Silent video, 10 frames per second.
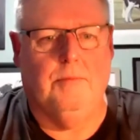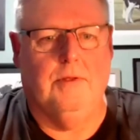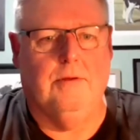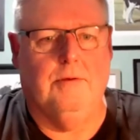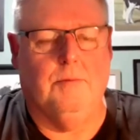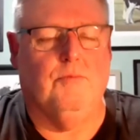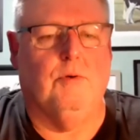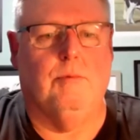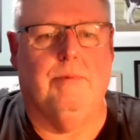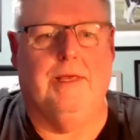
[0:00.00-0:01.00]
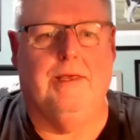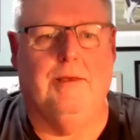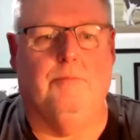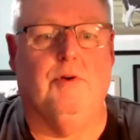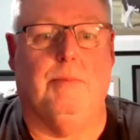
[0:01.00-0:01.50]
that you can
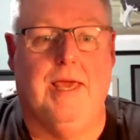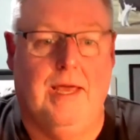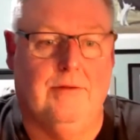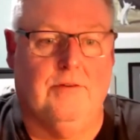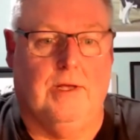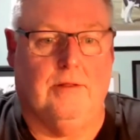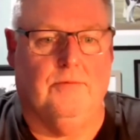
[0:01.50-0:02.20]
probably can take the